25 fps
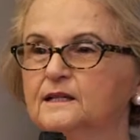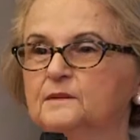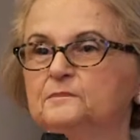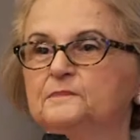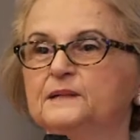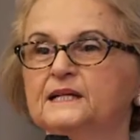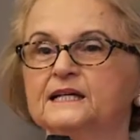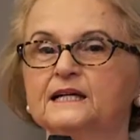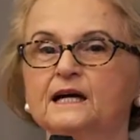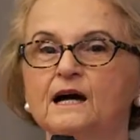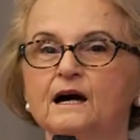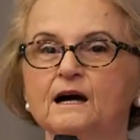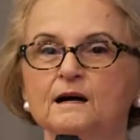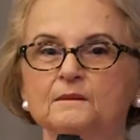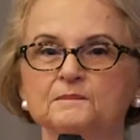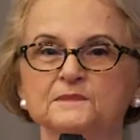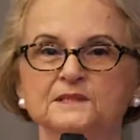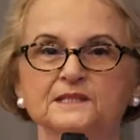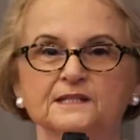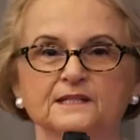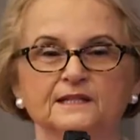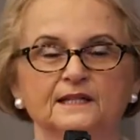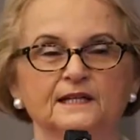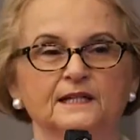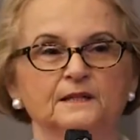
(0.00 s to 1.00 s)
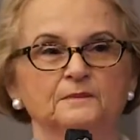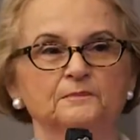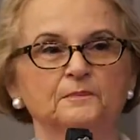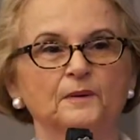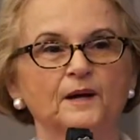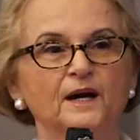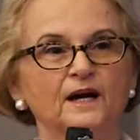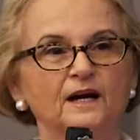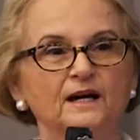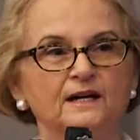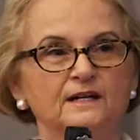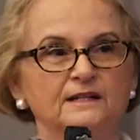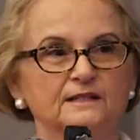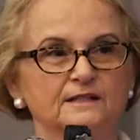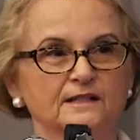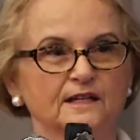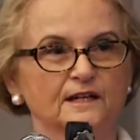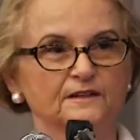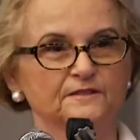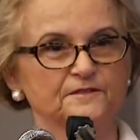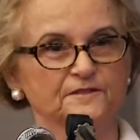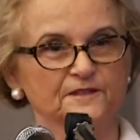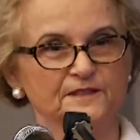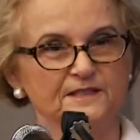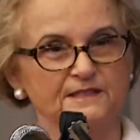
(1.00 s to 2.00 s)
becomes in part a
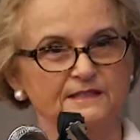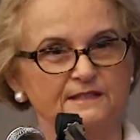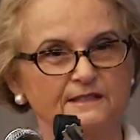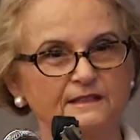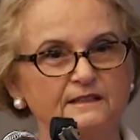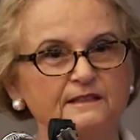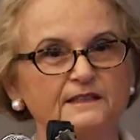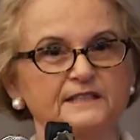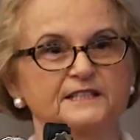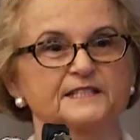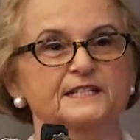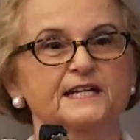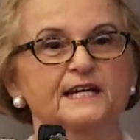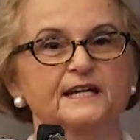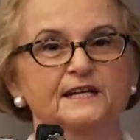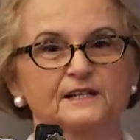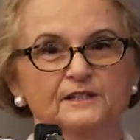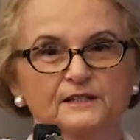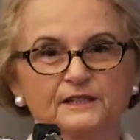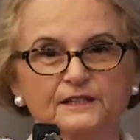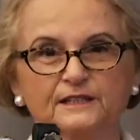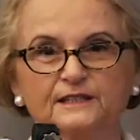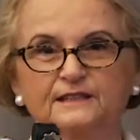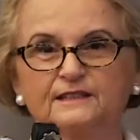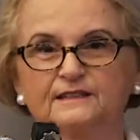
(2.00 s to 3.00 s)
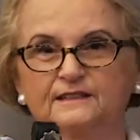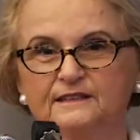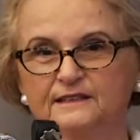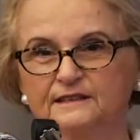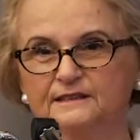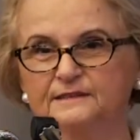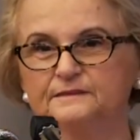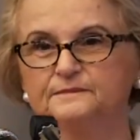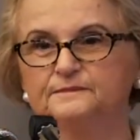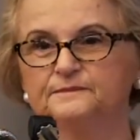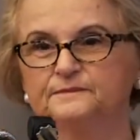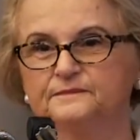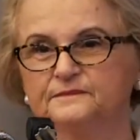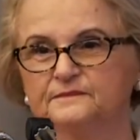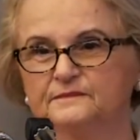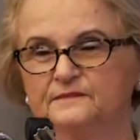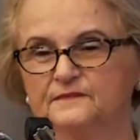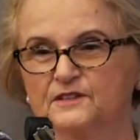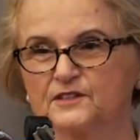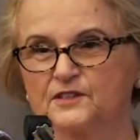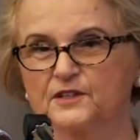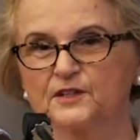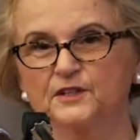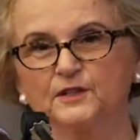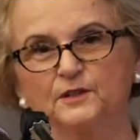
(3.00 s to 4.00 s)
facilitator.
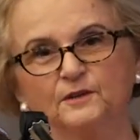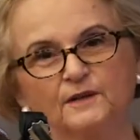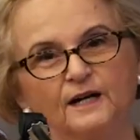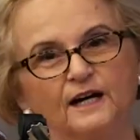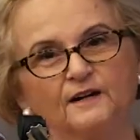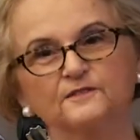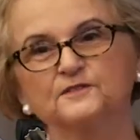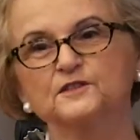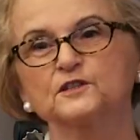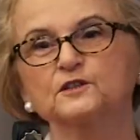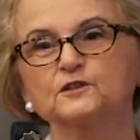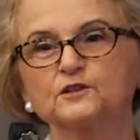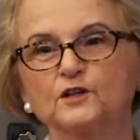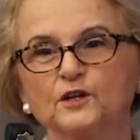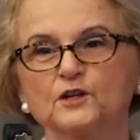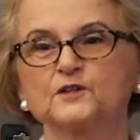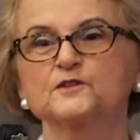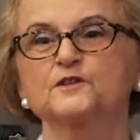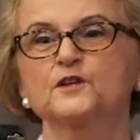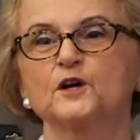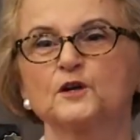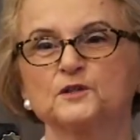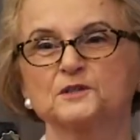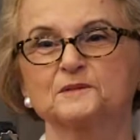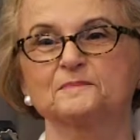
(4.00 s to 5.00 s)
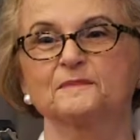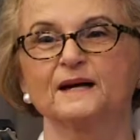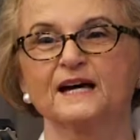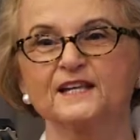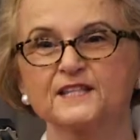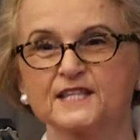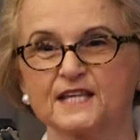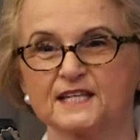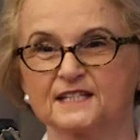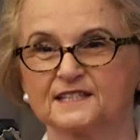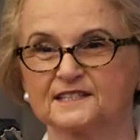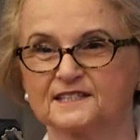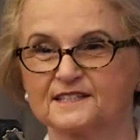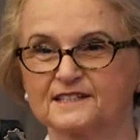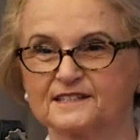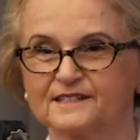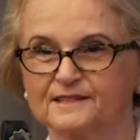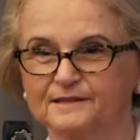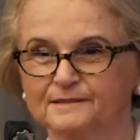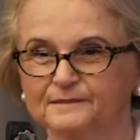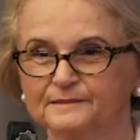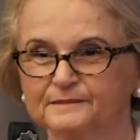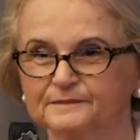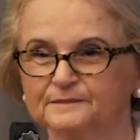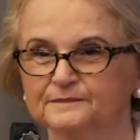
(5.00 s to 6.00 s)
So you have to learn those methods.
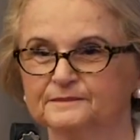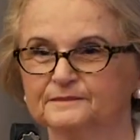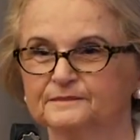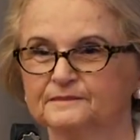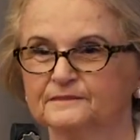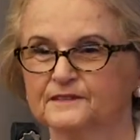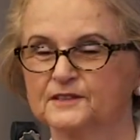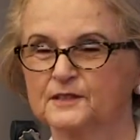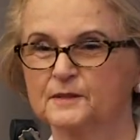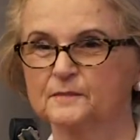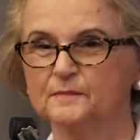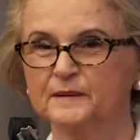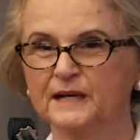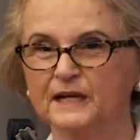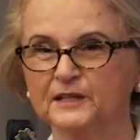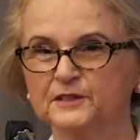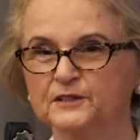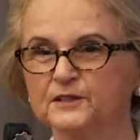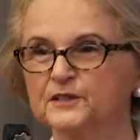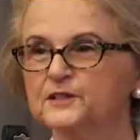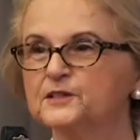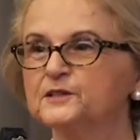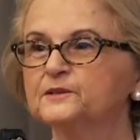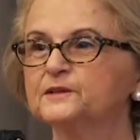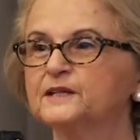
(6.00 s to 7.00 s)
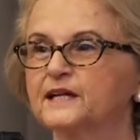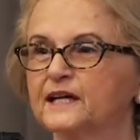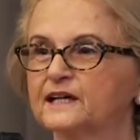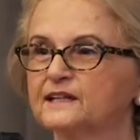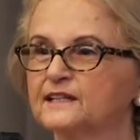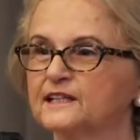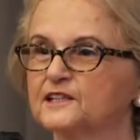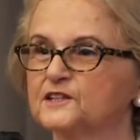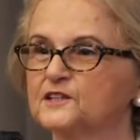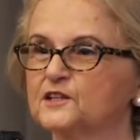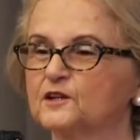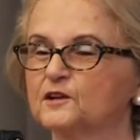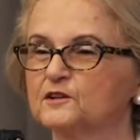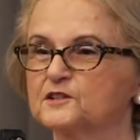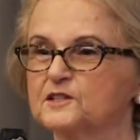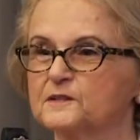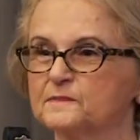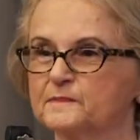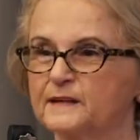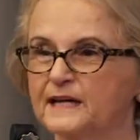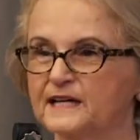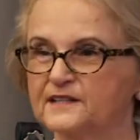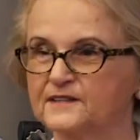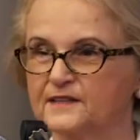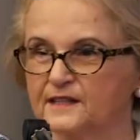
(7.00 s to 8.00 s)
The better you get at those
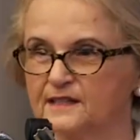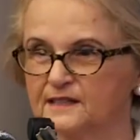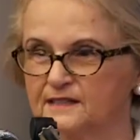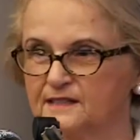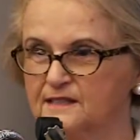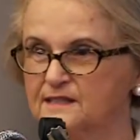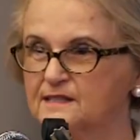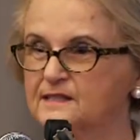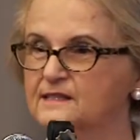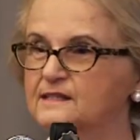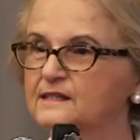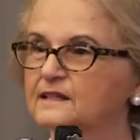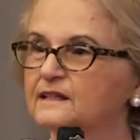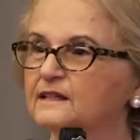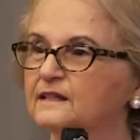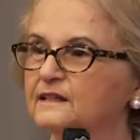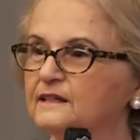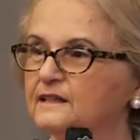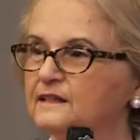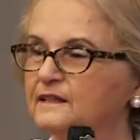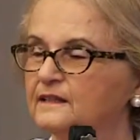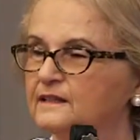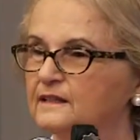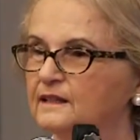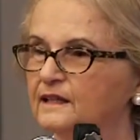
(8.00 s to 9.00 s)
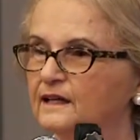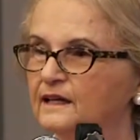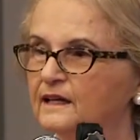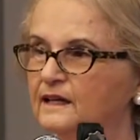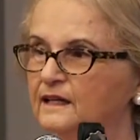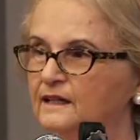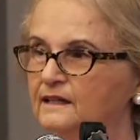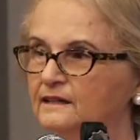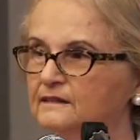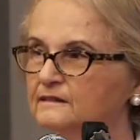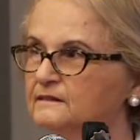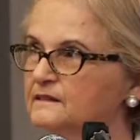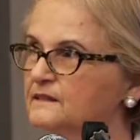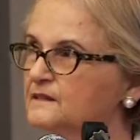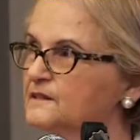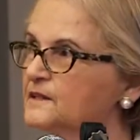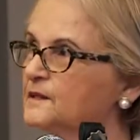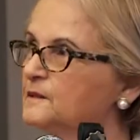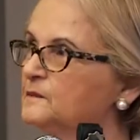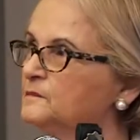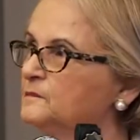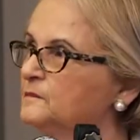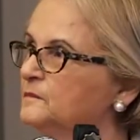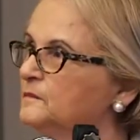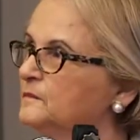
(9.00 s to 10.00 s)
methods,
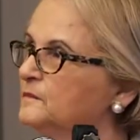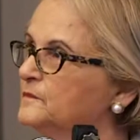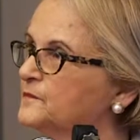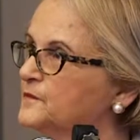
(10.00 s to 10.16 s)
the